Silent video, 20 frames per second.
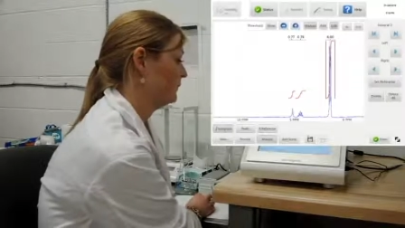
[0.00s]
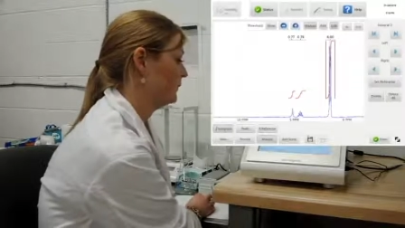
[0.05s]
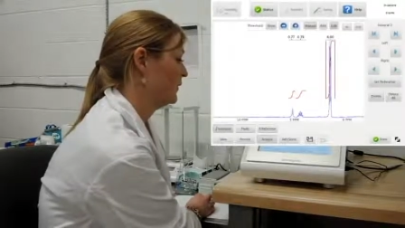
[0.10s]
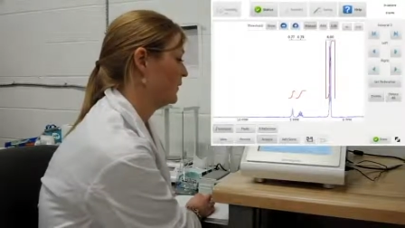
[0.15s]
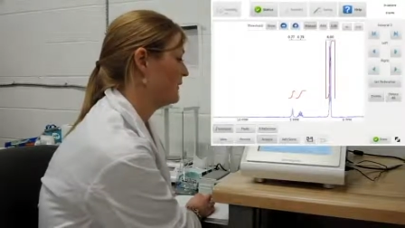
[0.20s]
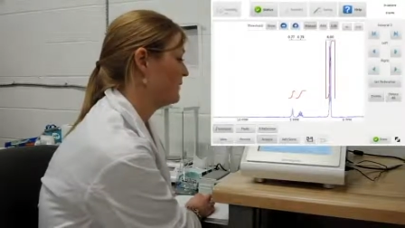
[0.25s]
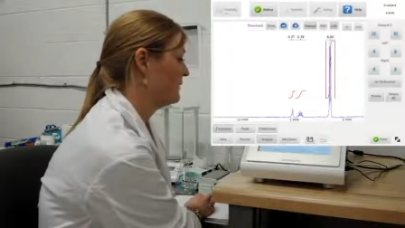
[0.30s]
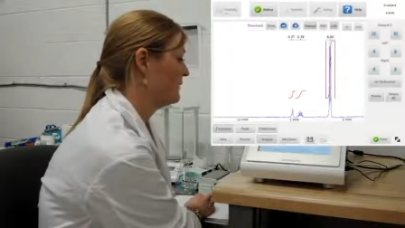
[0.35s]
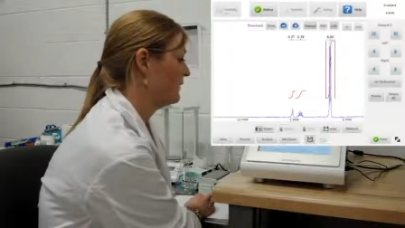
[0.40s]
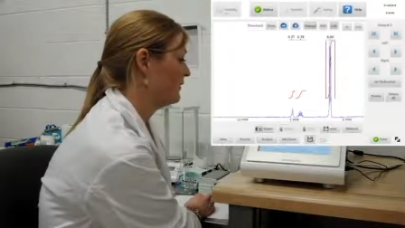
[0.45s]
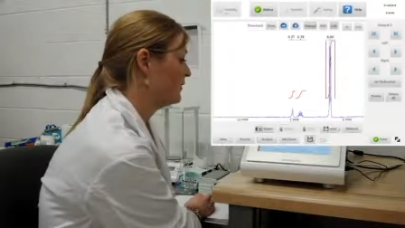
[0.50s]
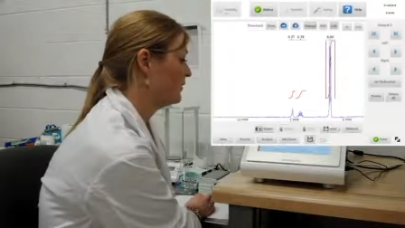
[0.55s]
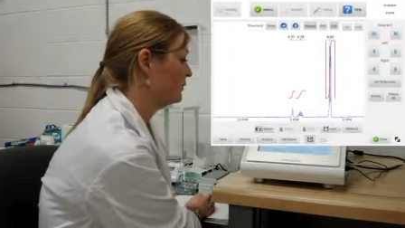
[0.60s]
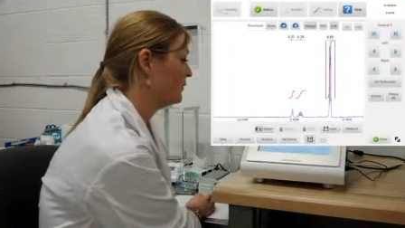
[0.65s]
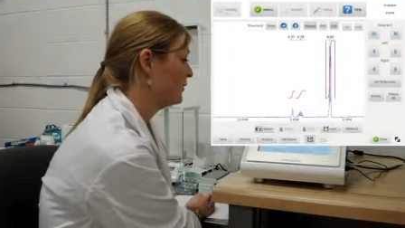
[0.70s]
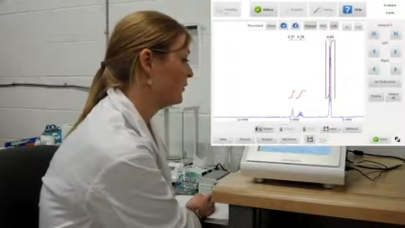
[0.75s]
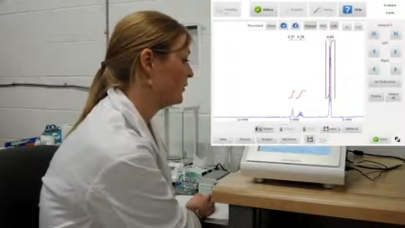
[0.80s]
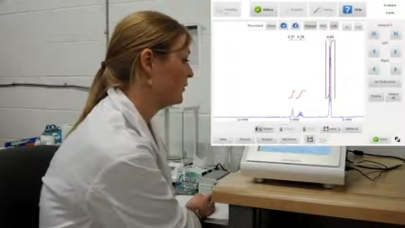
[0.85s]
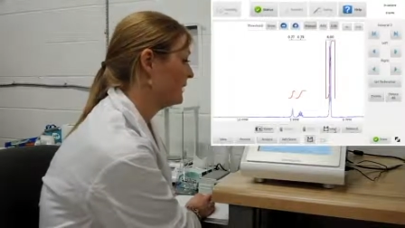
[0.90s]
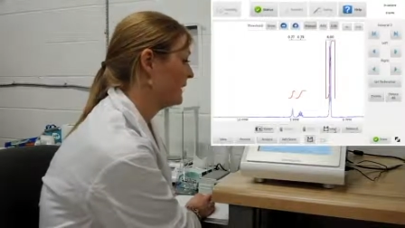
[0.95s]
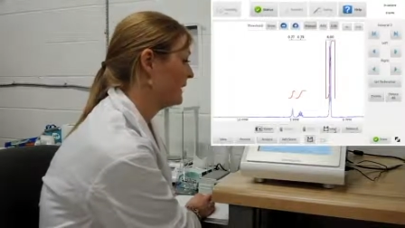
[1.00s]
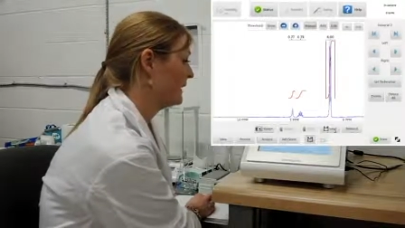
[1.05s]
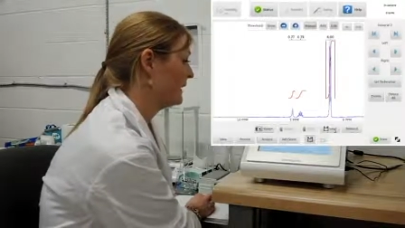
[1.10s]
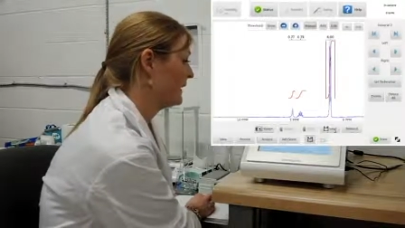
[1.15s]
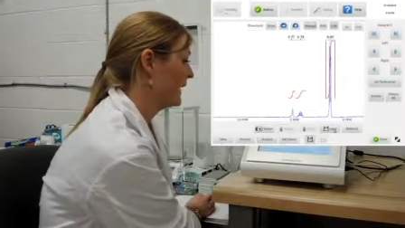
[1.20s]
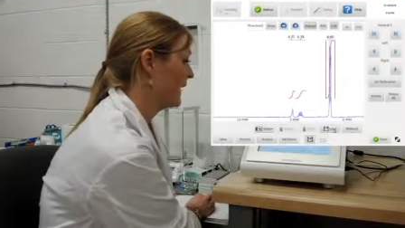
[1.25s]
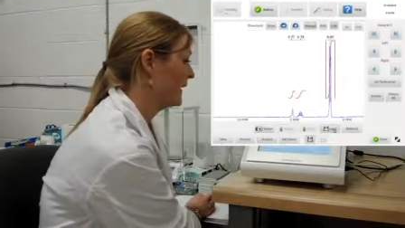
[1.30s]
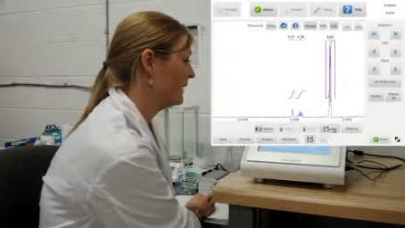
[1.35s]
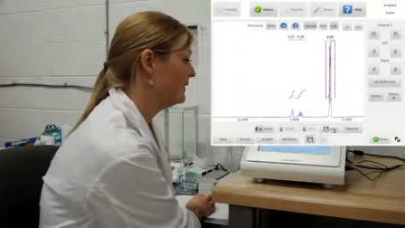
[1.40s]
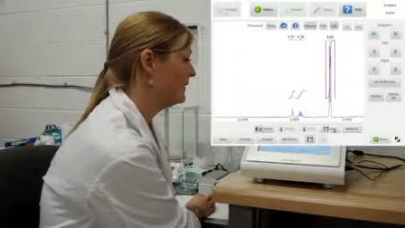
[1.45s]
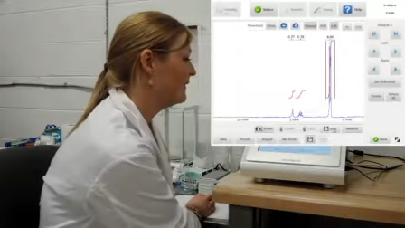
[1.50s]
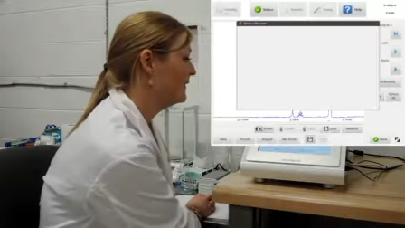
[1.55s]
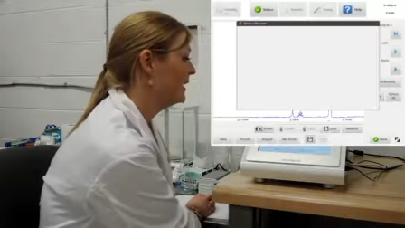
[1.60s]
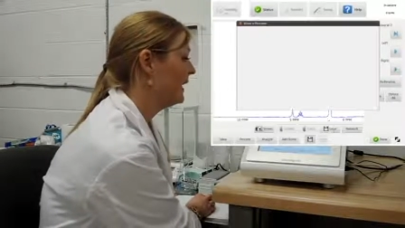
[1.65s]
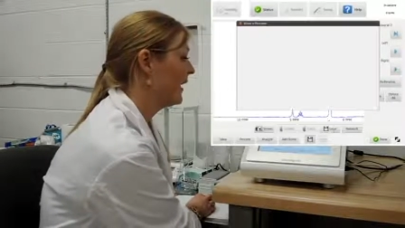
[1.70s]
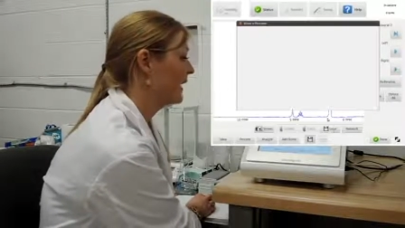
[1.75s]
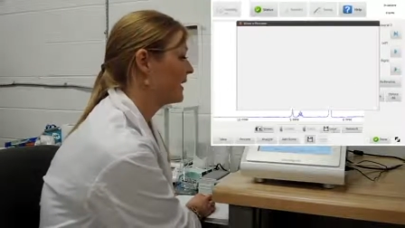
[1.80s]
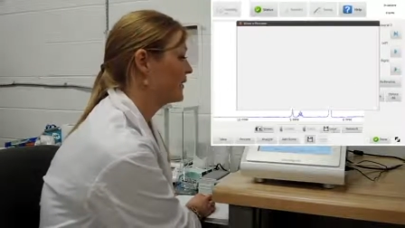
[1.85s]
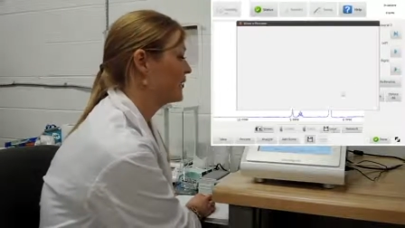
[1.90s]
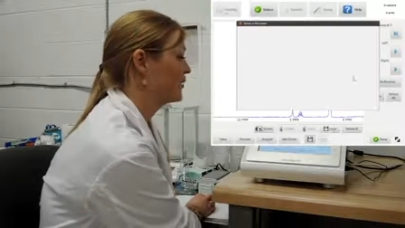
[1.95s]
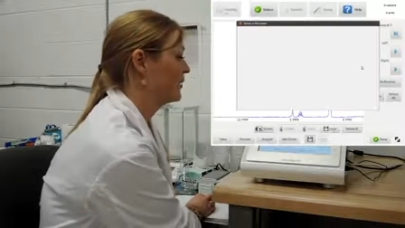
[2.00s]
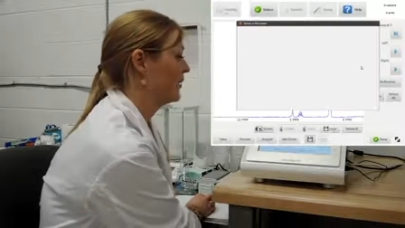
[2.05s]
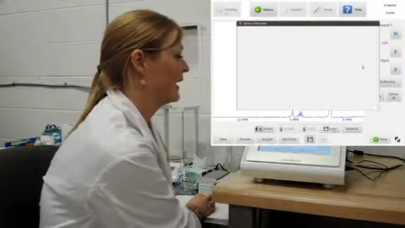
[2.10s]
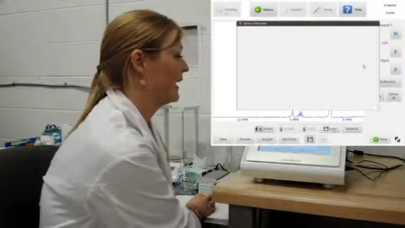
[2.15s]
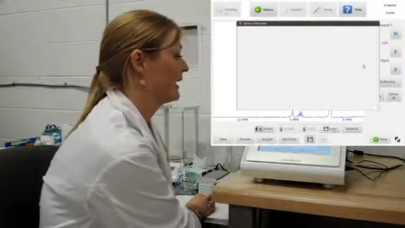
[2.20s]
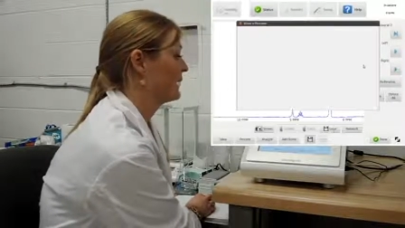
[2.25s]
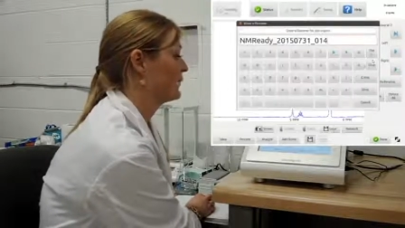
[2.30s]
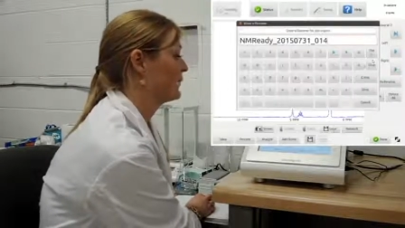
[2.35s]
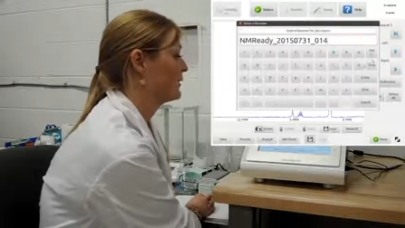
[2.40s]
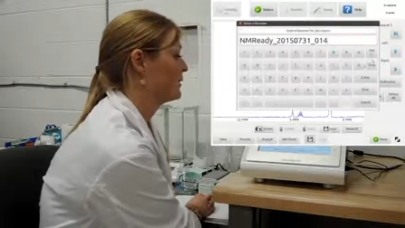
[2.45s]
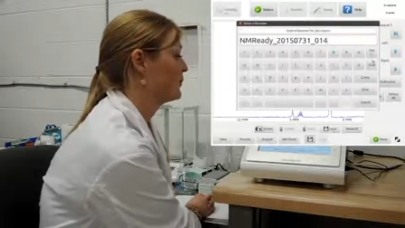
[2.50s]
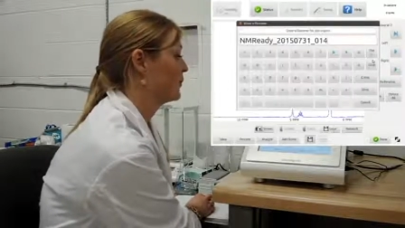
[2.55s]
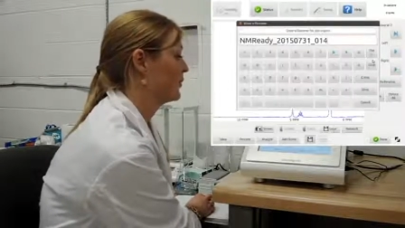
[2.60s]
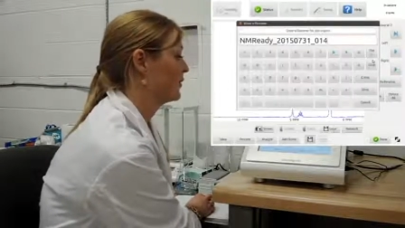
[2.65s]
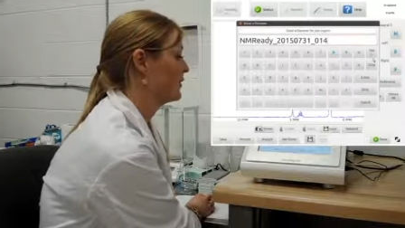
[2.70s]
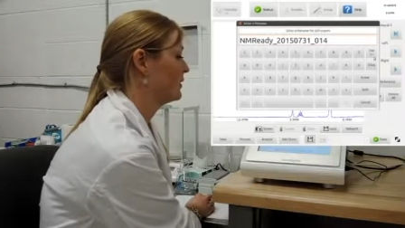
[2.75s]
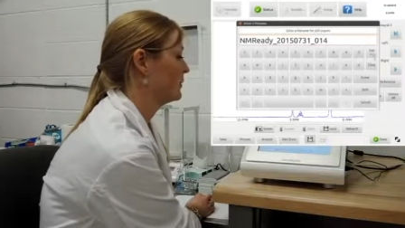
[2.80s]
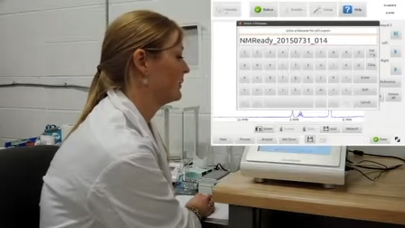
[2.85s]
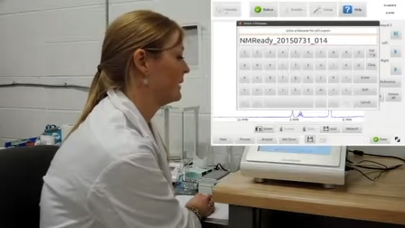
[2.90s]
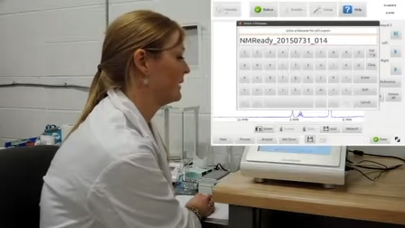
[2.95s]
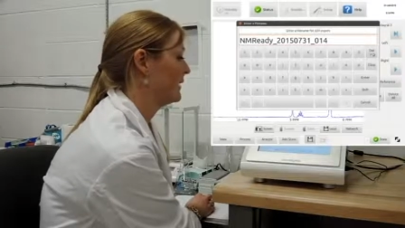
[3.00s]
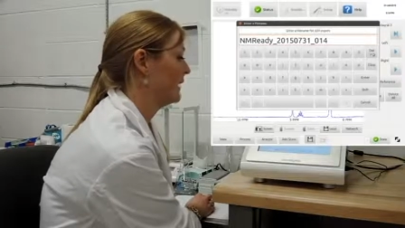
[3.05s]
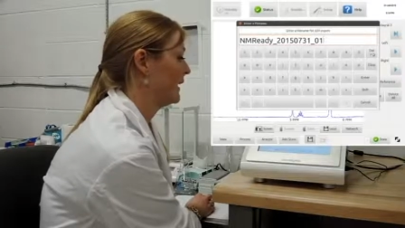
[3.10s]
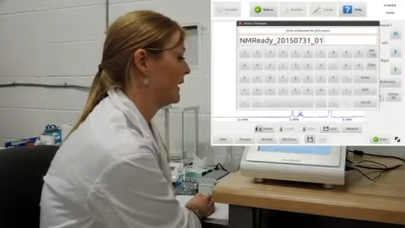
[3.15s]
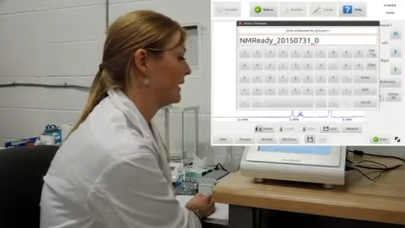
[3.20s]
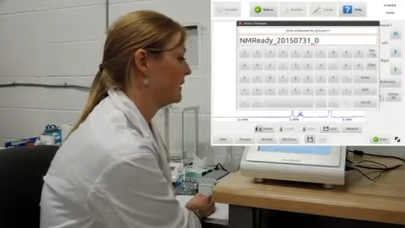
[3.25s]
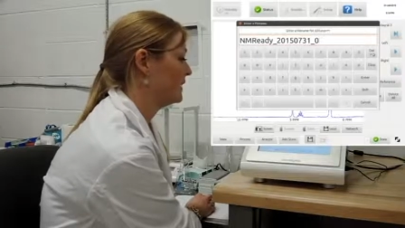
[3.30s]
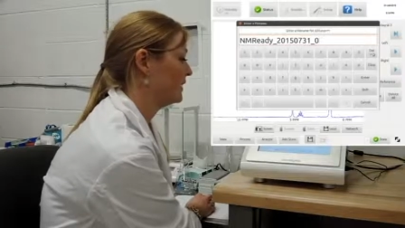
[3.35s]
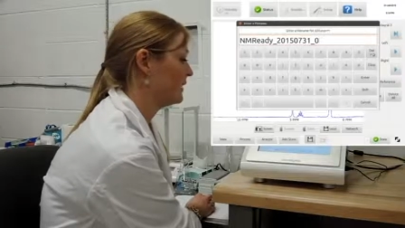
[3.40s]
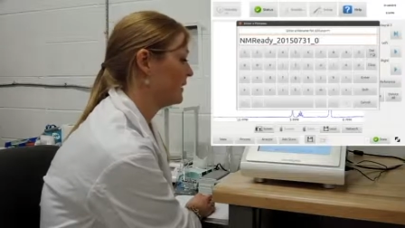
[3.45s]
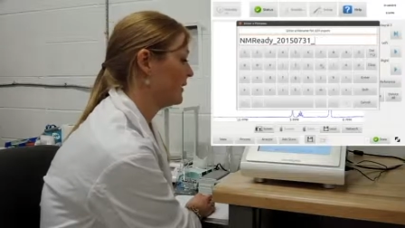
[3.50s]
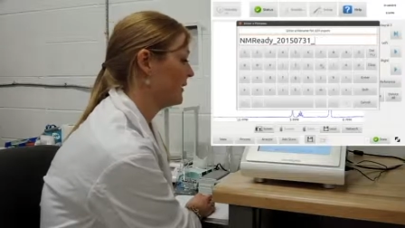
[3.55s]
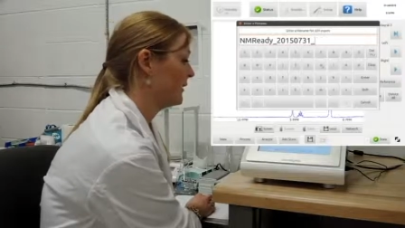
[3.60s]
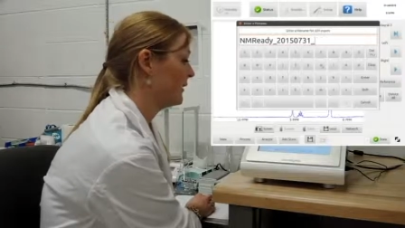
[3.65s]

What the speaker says: I'm going to save them locally again, and I'll show you how to export them at the end